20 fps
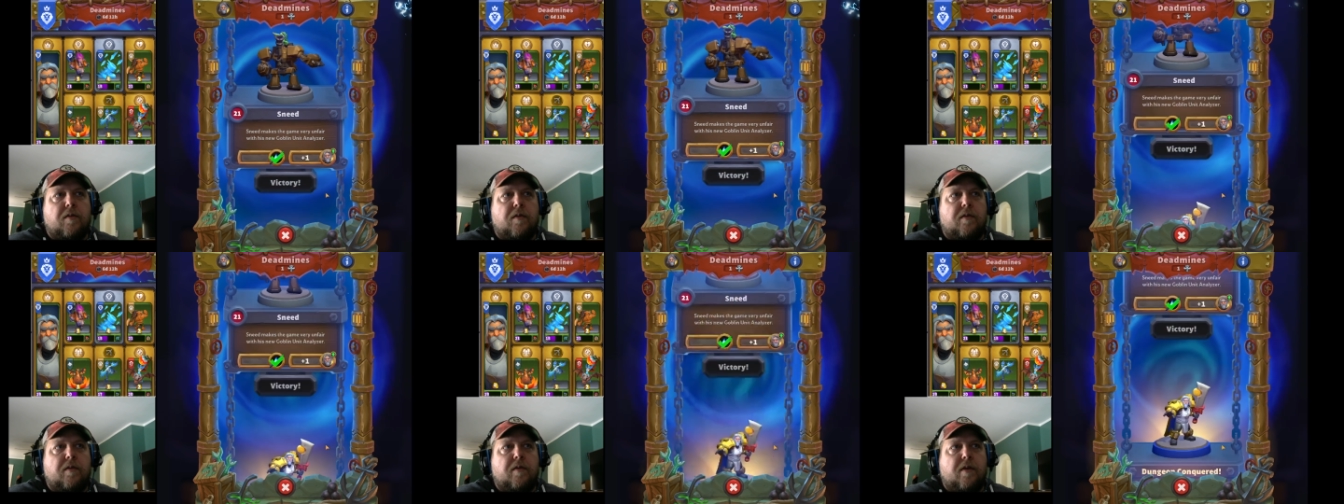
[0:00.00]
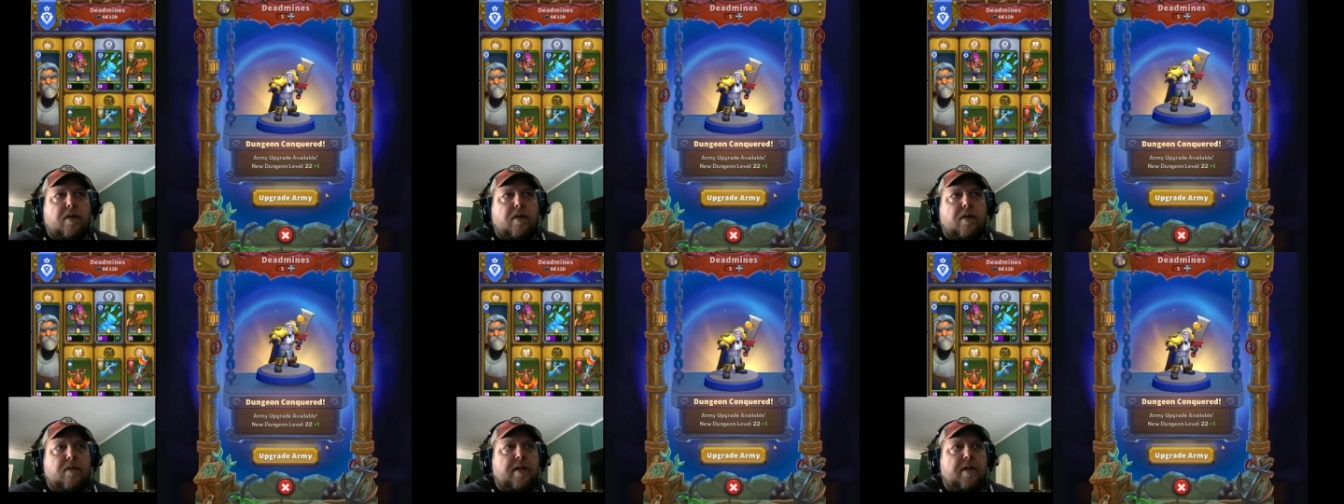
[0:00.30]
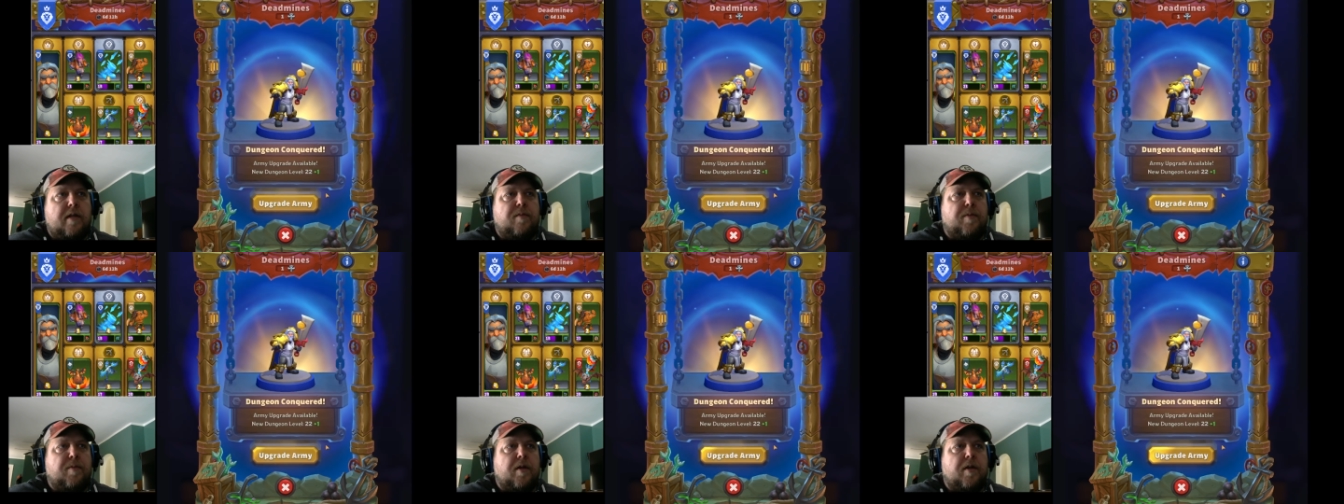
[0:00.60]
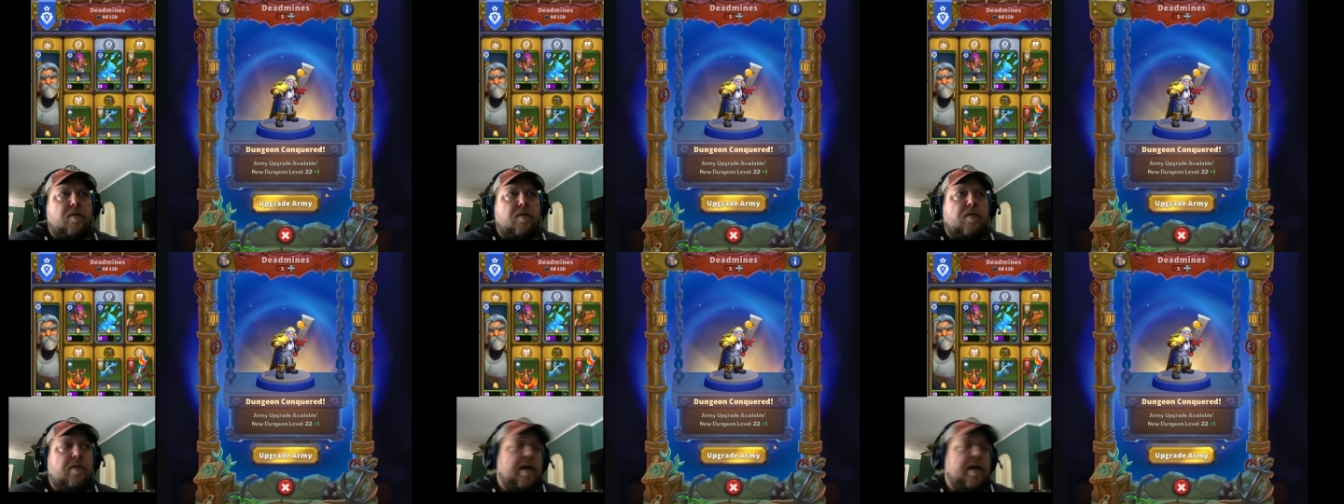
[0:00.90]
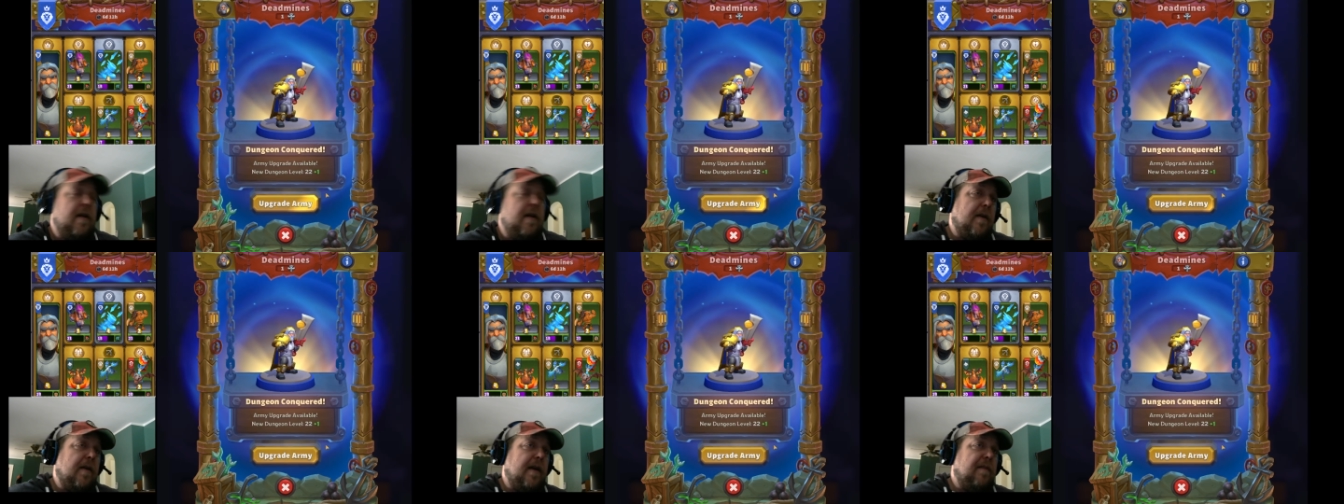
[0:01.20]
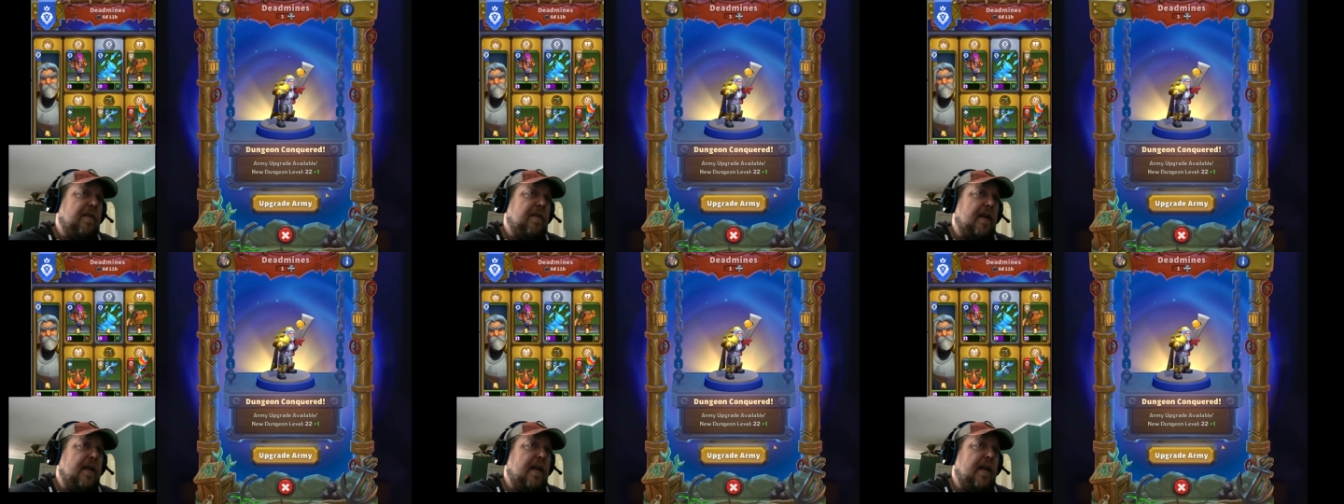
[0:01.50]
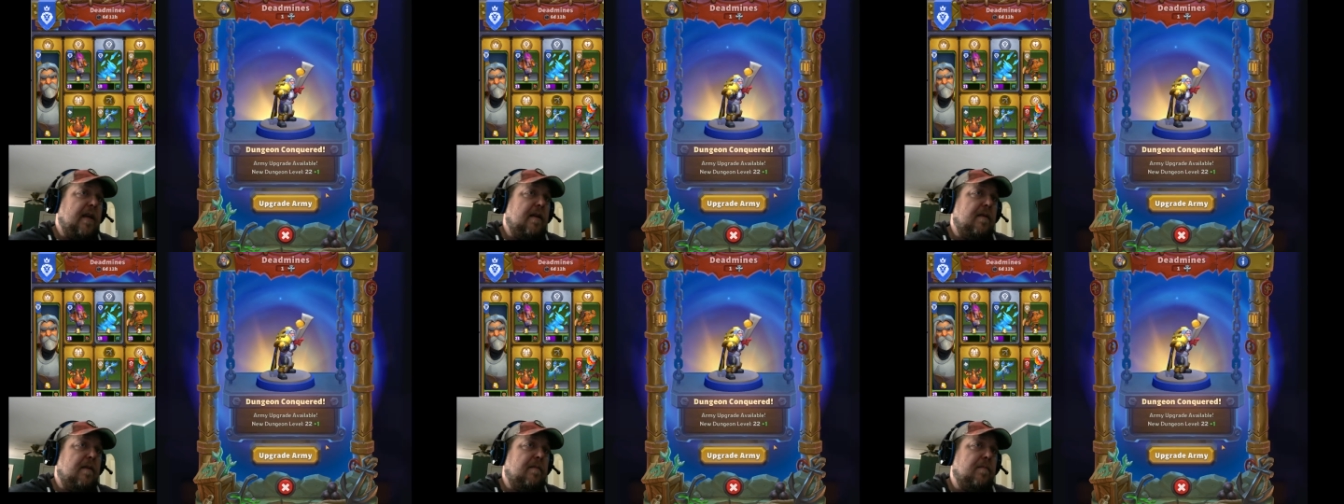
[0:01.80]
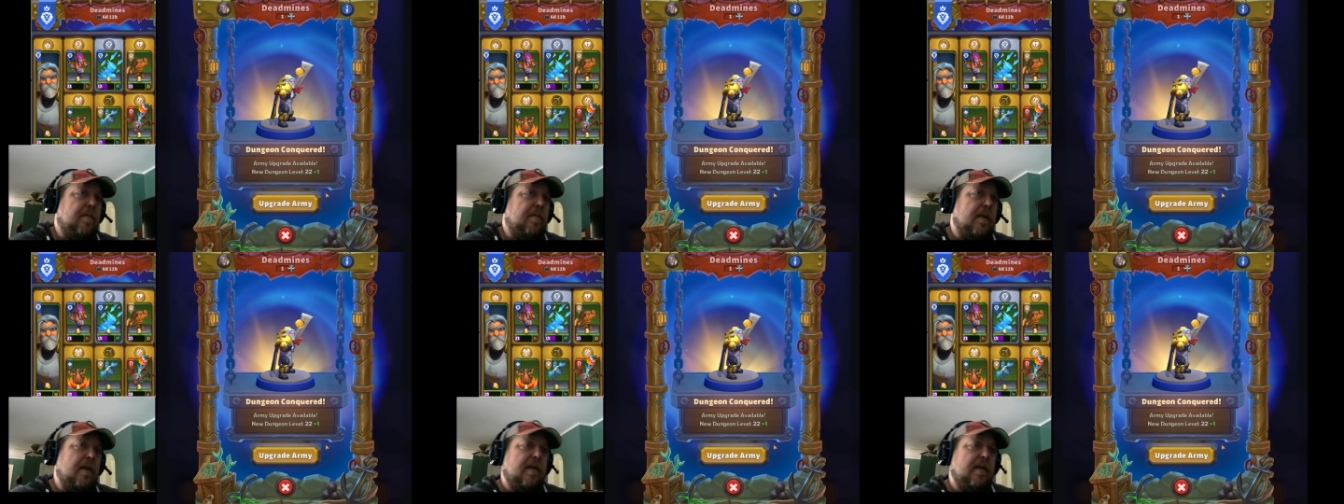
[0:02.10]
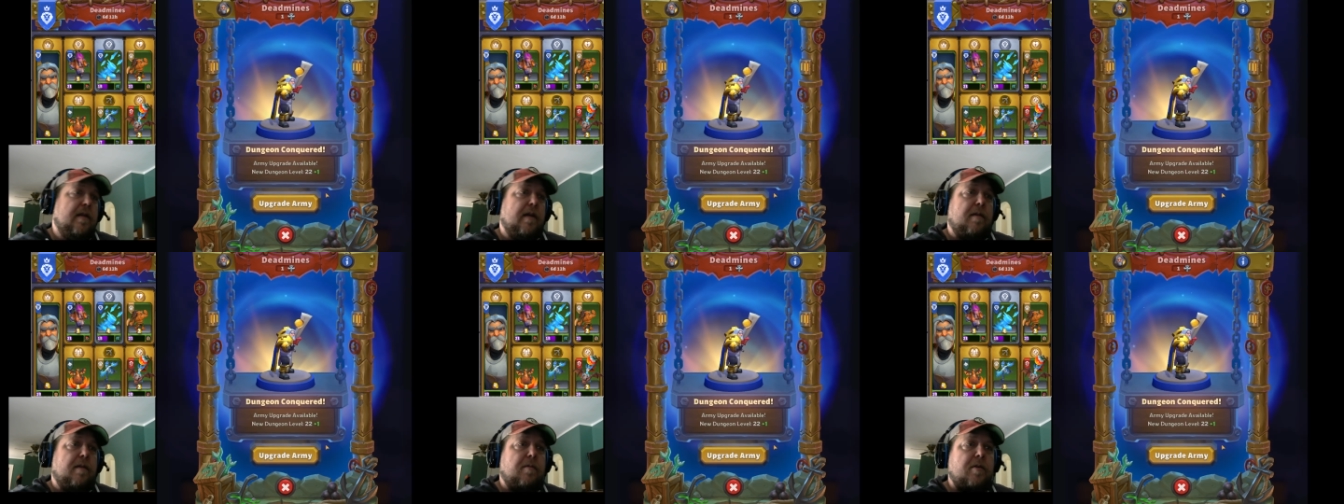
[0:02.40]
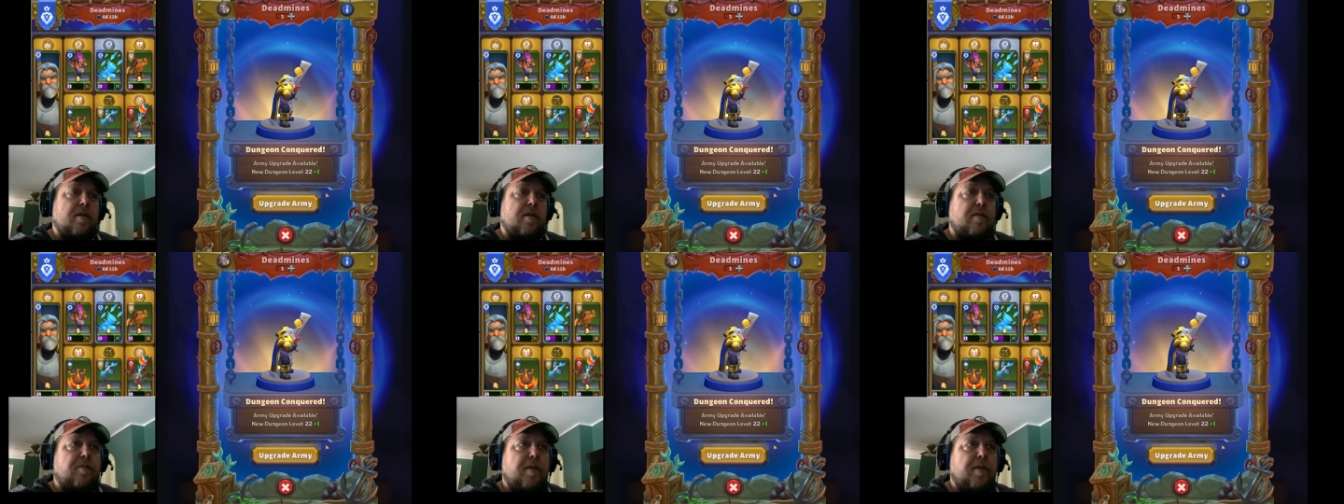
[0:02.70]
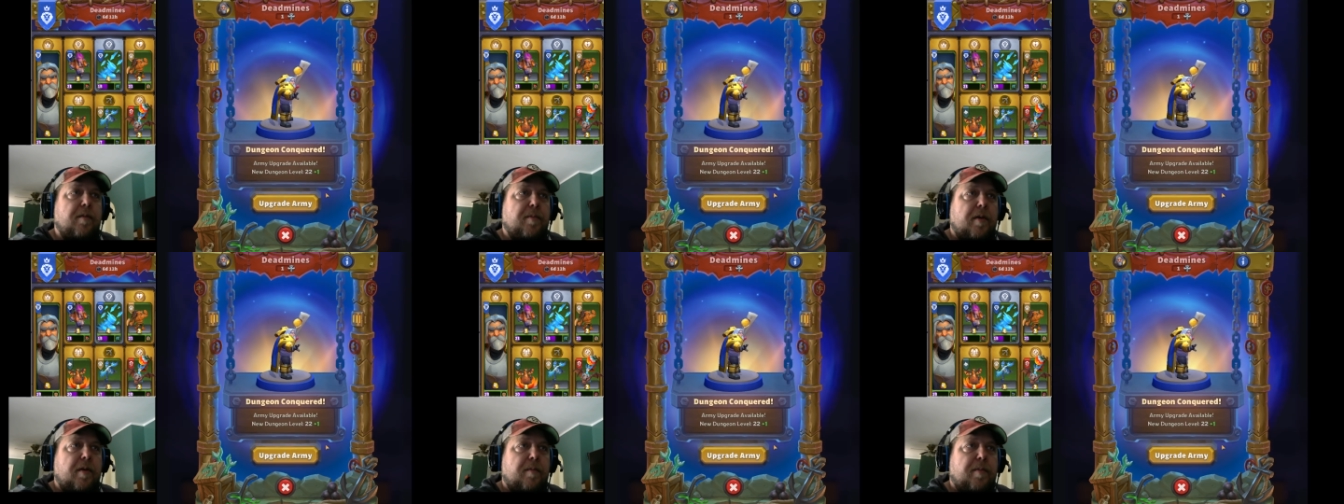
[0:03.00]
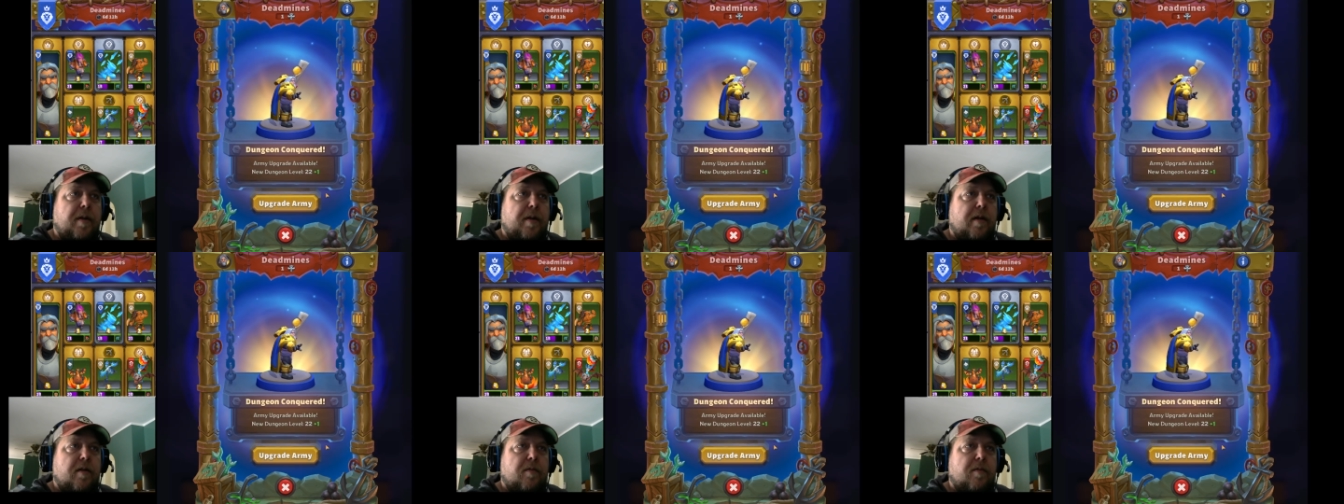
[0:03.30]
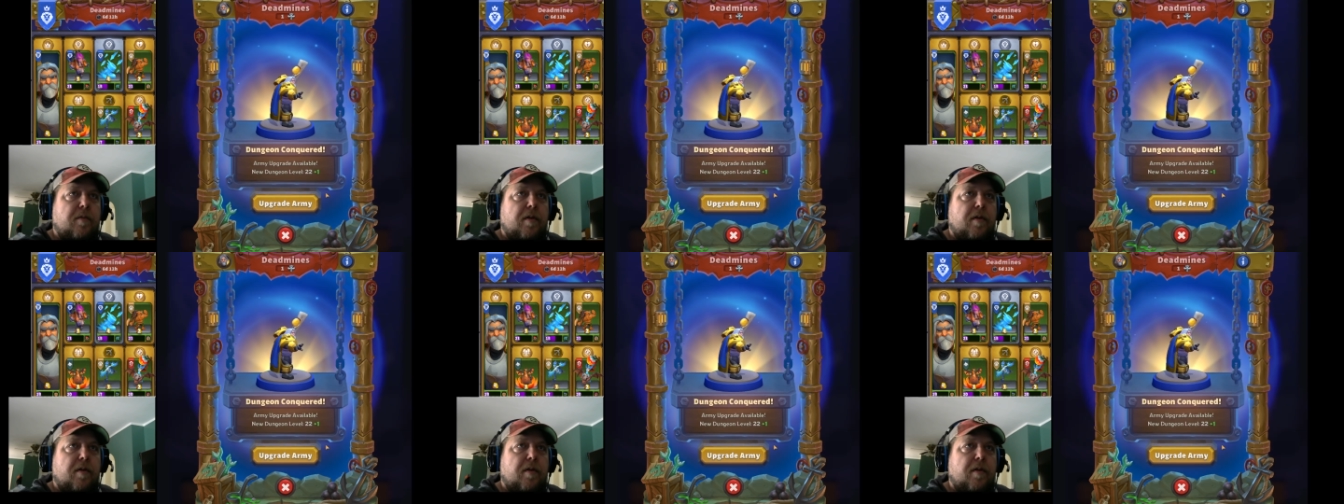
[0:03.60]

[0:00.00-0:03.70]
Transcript: so that's pretty cool. I don't have that yet, but we're just free-to-play players.